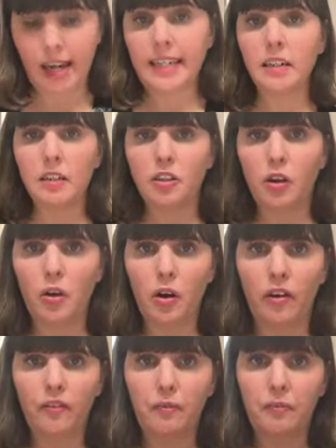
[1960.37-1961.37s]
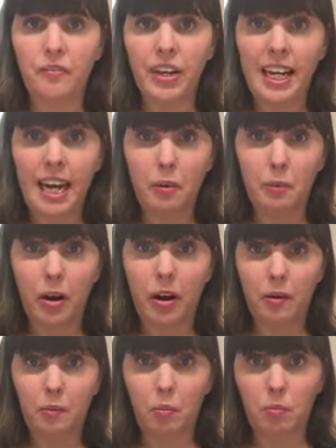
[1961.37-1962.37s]
Right, so I've figured out
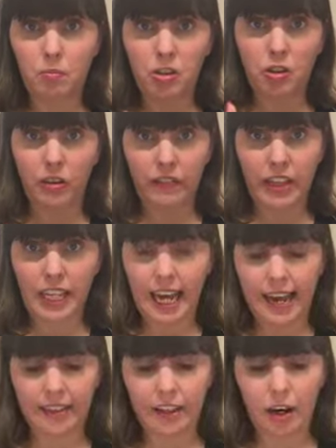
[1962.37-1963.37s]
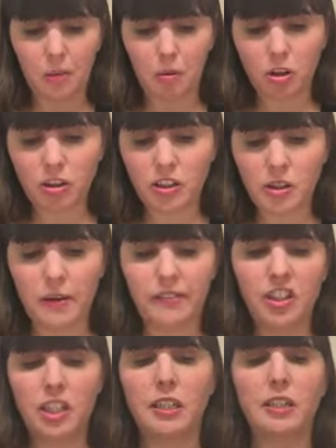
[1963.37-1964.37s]
where sort of the layout that I want. So
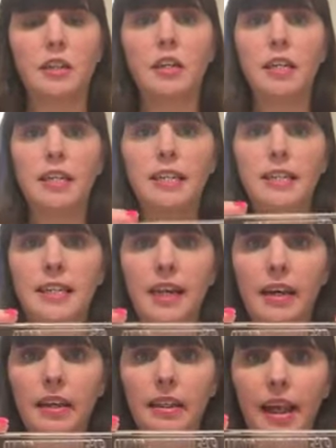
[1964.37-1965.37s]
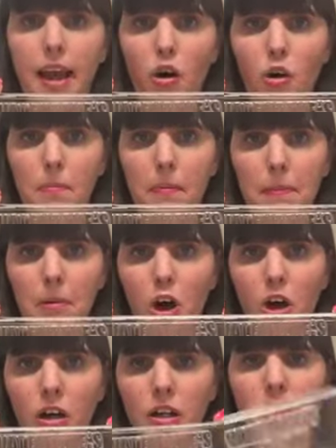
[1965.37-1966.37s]
I've just stuck that on my
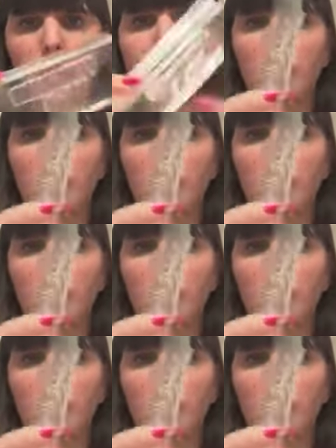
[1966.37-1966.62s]
block.